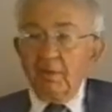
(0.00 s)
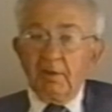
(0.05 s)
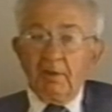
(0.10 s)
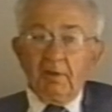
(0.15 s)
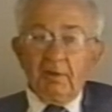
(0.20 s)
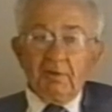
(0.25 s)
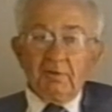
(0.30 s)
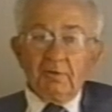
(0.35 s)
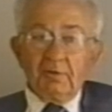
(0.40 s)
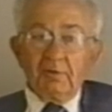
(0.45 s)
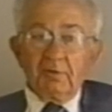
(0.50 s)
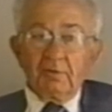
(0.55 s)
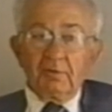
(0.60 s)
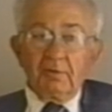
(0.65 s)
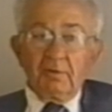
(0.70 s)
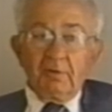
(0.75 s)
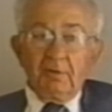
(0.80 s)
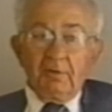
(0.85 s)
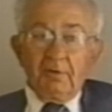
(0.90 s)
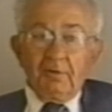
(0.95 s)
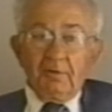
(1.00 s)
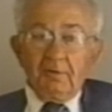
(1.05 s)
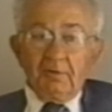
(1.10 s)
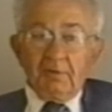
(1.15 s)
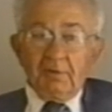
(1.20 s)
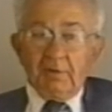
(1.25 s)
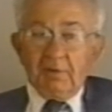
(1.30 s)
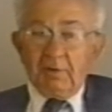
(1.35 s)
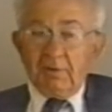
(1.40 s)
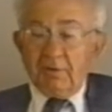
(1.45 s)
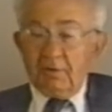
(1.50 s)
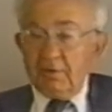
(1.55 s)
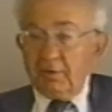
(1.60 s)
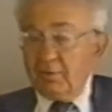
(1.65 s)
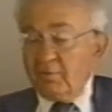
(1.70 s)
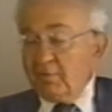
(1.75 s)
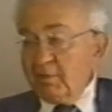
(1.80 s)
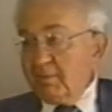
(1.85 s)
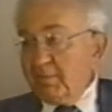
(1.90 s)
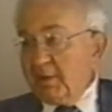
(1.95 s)
And the
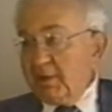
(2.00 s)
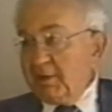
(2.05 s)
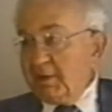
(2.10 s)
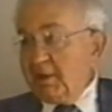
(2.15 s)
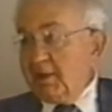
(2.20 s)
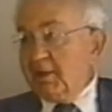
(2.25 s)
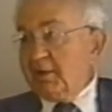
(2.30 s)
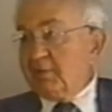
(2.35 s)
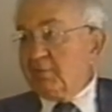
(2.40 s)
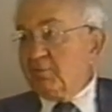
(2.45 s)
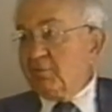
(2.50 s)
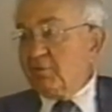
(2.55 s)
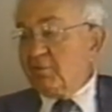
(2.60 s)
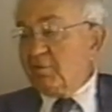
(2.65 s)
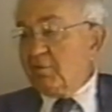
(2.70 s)
lower Manhattan was